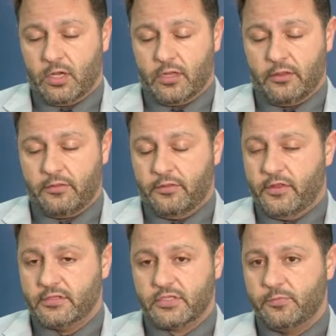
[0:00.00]

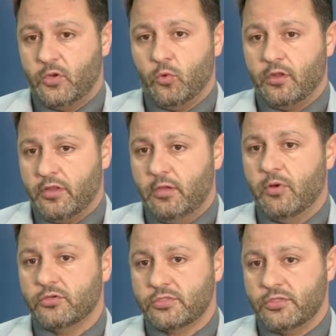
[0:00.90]
This has been one of the
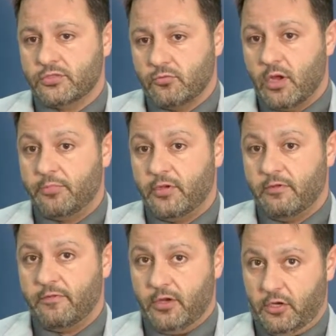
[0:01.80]
most
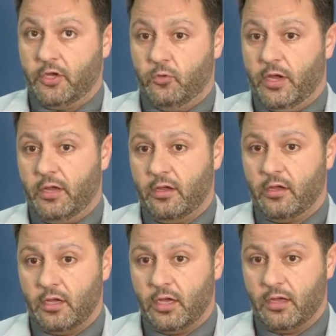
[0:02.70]
disruptive, in a good way,
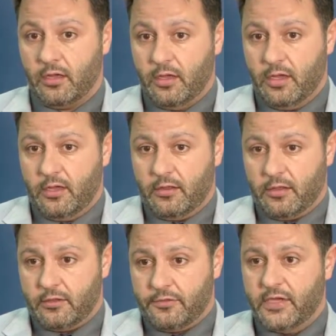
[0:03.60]

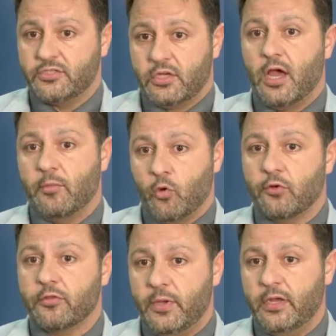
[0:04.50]
things to come in
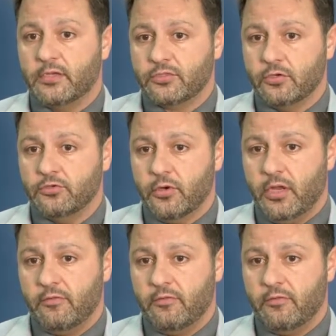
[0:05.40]
orthopedic surgery.